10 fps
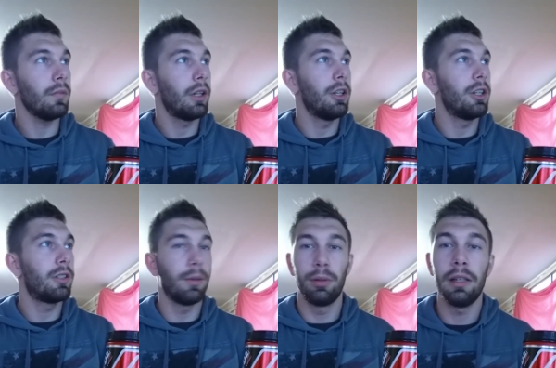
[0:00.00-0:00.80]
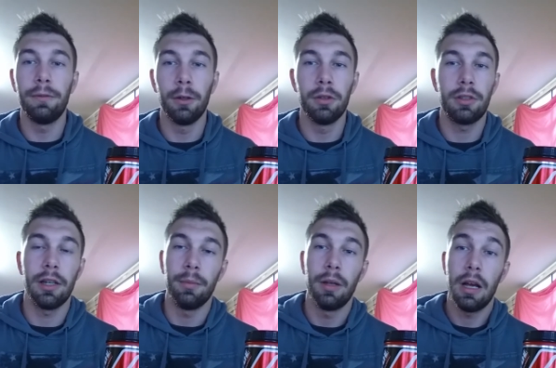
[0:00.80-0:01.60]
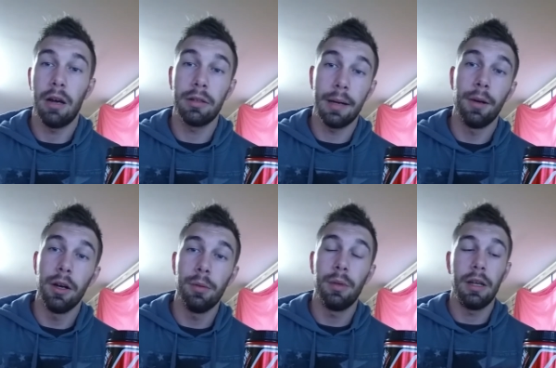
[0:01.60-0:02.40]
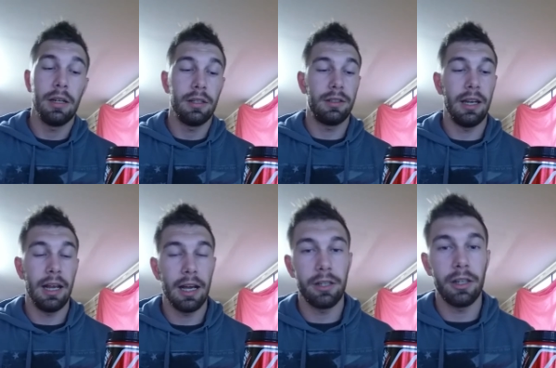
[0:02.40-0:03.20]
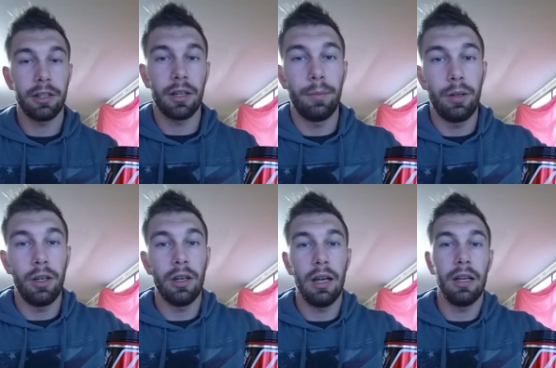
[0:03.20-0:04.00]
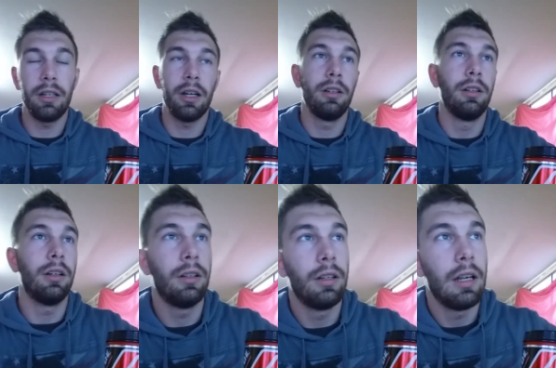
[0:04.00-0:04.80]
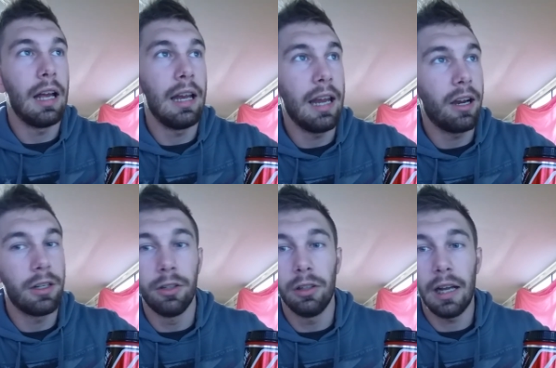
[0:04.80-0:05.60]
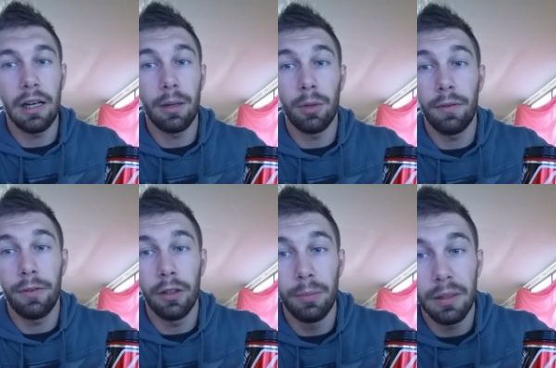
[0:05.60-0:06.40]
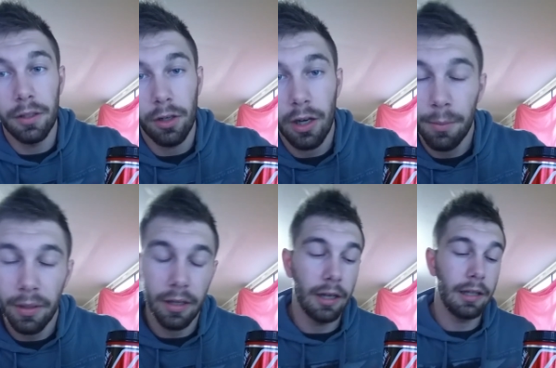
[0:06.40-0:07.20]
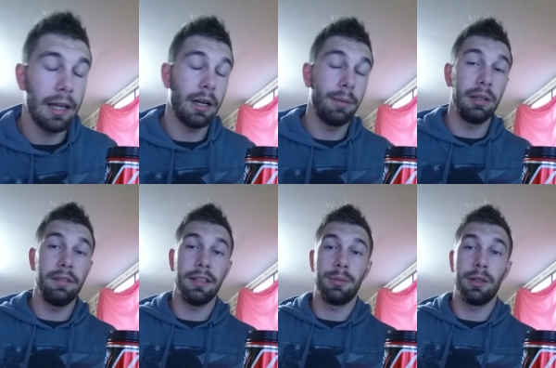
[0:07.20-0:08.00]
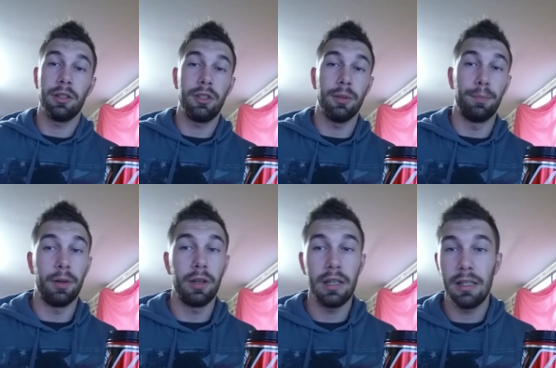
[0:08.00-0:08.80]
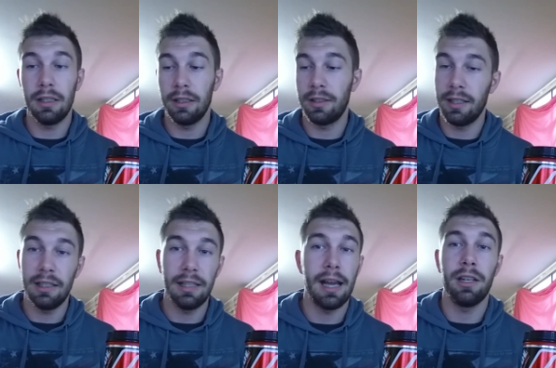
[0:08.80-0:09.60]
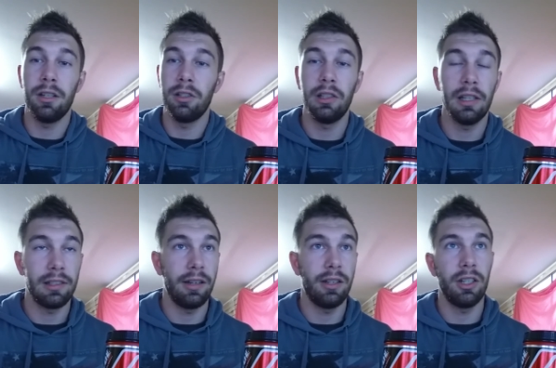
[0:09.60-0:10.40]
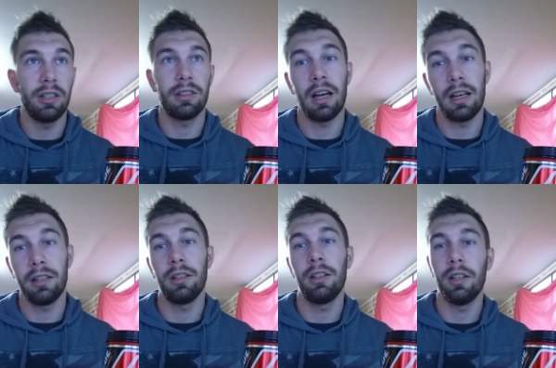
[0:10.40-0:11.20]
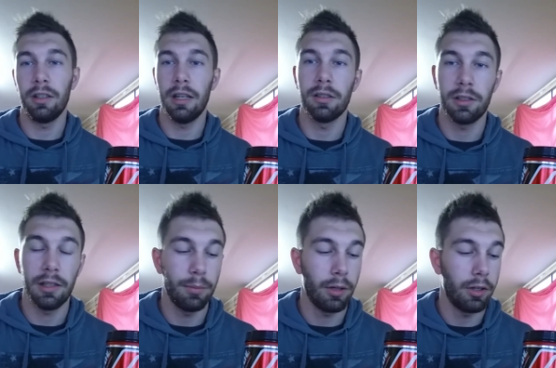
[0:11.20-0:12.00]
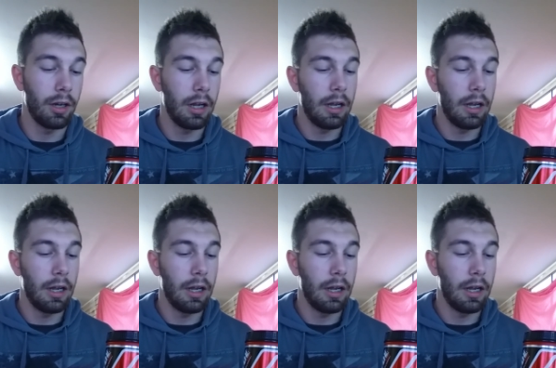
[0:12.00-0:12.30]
you just completely fall asleep. I'll come home, sit down at the computer, and you know, an hour or two later I might feel a little bit tired, but I believe that's because your body, you're sitting down, you're using less energy, it's starting to, you know, get in sleep mode.